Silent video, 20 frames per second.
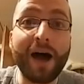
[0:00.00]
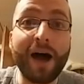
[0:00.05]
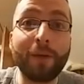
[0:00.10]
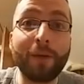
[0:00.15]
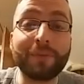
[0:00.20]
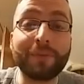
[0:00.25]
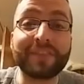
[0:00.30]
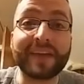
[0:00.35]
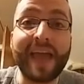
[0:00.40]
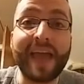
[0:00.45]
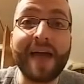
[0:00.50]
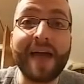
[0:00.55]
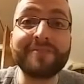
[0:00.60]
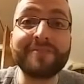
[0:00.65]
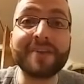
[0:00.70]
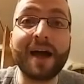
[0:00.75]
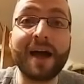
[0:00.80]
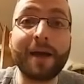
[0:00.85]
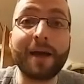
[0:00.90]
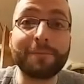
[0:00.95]
with the
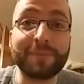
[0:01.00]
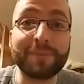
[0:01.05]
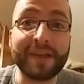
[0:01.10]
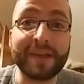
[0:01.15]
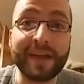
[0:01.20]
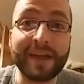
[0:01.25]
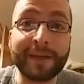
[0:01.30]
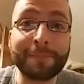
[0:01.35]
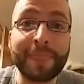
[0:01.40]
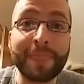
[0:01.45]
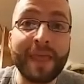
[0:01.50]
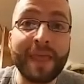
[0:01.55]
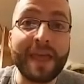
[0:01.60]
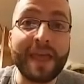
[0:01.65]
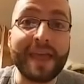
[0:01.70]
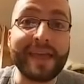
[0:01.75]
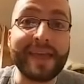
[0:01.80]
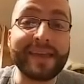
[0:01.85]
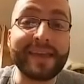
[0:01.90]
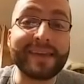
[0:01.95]
caveat being
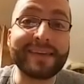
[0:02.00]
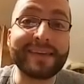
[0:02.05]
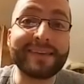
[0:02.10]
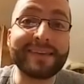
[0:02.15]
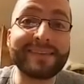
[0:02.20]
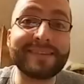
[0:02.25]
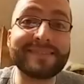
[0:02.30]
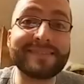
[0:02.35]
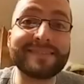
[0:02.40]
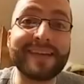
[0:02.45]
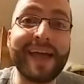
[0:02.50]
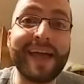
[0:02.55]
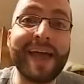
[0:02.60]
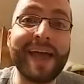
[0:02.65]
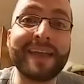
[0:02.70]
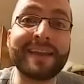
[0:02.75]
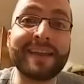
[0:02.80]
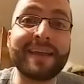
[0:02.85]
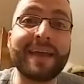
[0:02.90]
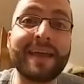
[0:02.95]
it is
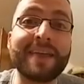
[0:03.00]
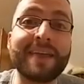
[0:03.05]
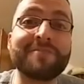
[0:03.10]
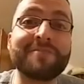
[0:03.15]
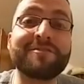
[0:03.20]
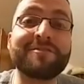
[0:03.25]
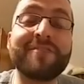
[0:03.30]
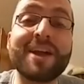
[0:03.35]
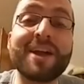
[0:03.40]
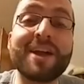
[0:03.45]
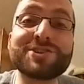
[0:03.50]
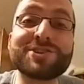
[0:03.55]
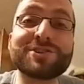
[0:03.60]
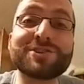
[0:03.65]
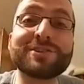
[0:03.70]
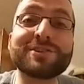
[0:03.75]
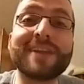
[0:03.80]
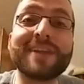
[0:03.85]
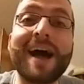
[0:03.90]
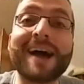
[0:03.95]
an
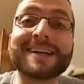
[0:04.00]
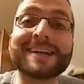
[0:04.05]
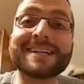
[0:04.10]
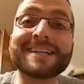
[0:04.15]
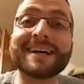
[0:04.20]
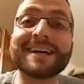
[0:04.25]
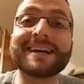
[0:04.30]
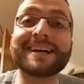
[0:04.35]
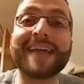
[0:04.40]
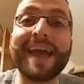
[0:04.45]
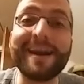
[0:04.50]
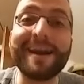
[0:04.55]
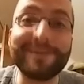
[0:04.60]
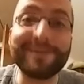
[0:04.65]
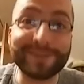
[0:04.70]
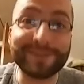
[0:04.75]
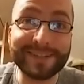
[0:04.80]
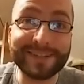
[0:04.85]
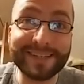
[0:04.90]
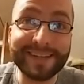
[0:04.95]
adventure-locked
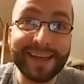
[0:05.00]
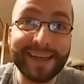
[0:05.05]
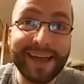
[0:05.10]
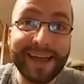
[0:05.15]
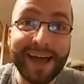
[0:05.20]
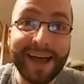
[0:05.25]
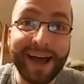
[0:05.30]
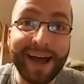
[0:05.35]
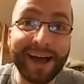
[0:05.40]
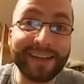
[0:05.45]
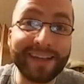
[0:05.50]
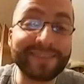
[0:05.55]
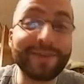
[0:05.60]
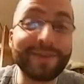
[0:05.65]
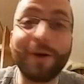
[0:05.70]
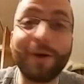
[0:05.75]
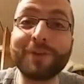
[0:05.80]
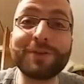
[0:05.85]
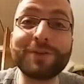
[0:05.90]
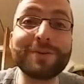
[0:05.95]
account. And
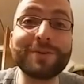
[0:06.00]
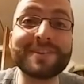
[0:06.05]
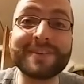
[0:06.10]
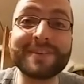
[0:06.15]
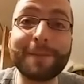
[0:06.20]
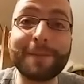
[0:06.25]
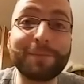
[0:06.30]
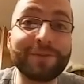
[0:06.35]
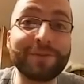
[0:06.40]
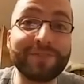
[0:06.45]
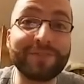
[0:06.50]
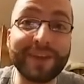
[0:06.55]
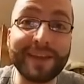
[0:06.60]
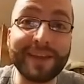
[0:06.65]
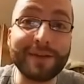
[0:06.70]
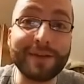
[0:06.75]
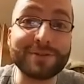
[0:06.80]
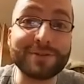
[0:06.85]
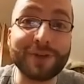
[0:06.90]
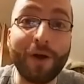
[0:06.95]
so I'll do a separate
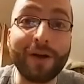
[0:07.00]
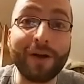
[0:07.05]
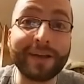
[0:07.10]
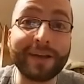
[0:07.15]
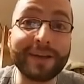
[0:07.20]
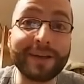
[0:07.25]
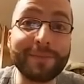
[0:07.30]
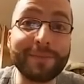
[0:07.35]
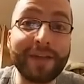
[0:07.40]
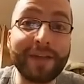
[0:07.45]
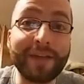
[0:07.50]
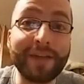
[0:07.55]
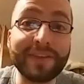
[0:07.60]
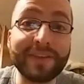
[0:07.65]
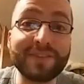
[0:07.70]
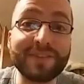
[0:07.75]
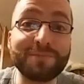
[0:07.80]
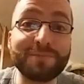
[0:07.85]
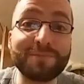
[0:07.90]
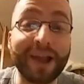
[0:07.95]
video talking about
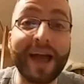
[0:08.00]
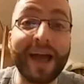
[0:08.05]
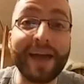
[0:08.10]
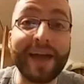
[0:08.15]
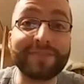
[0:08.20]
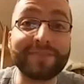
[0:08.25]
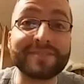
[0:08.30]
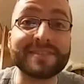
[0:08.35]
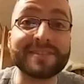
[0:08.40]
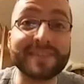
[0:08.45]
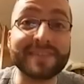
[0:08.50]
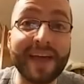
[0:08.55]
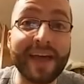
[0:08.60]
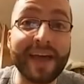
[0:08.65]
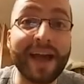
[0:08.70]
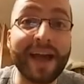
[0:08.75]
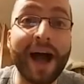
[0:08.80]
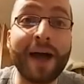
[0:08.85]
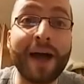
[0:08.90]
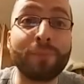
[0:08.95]
this, but I have to
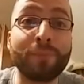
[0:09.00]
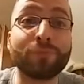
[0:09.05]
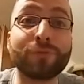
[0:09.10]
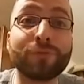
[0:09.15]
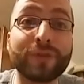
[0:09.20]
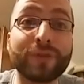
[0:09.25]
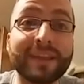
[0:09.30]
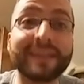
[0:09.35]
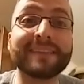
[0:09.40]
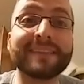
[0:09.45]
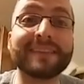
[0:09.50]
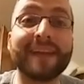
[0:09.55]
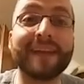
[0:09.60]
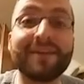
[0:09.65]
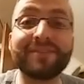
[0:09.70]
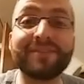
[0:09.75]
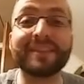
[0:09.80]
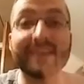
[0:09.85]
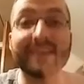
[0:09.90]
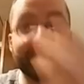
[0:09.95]
say I'm really
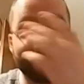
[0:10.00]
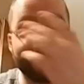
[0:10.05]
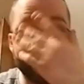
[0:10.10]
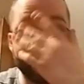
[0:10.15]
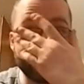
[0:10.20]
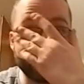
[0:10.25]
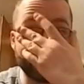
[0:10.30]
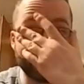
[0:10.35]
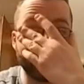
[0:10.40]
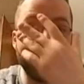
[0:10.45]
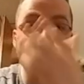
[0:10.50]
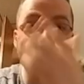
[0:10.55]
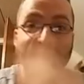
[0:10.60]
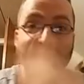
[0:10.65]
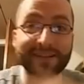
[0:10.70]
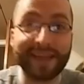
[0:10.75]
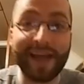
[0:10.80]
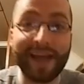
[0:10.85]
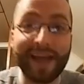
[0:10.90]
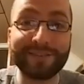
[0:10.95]
loving the
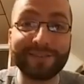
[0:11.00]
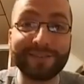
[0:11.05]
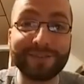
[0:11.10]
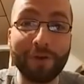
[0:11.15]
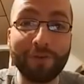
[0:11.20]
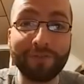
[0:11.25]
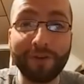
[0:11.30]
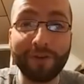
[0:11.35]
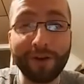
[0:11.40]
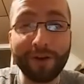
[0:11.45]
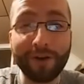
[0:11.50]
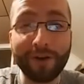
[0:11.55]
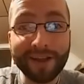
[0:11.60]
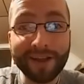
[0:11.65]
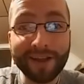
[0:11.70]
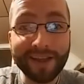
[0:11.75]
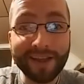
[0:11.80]
adventure-locked account so far.